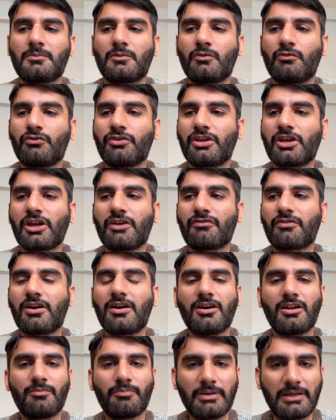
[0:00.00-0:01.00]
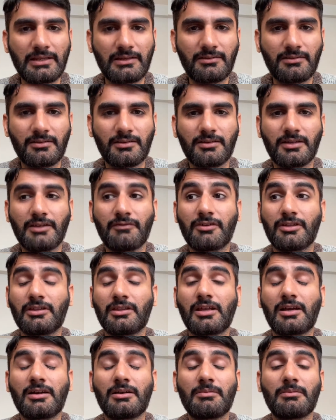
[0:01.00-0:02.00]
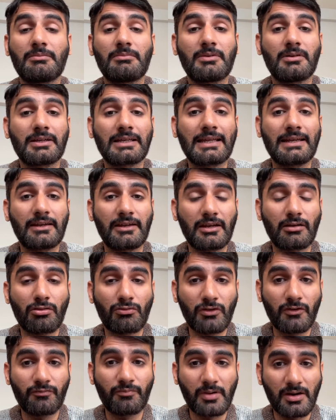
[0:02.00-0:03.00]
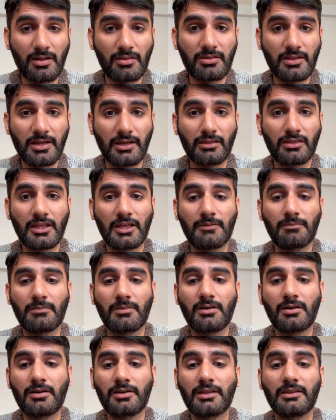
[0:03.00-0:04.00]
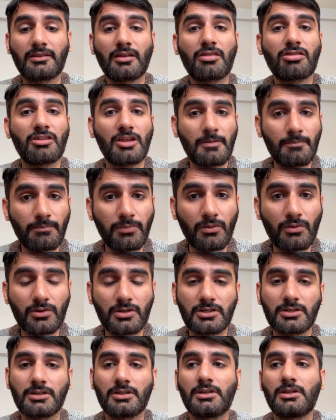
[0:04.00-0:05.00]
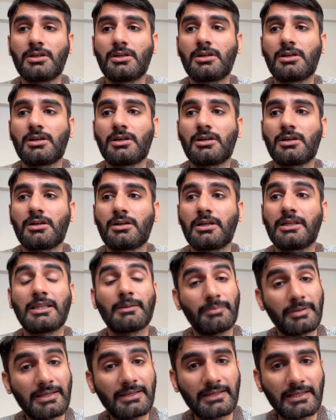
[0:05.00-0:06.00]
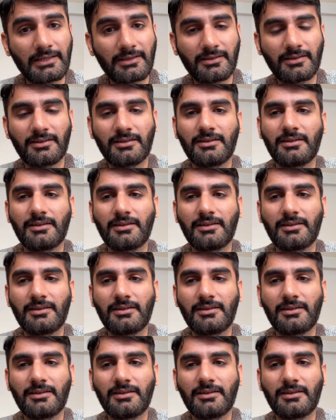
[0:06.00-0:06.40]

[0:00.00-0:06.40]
we have all been, even the candidates who have passed the exam are in the same boat in the beginning.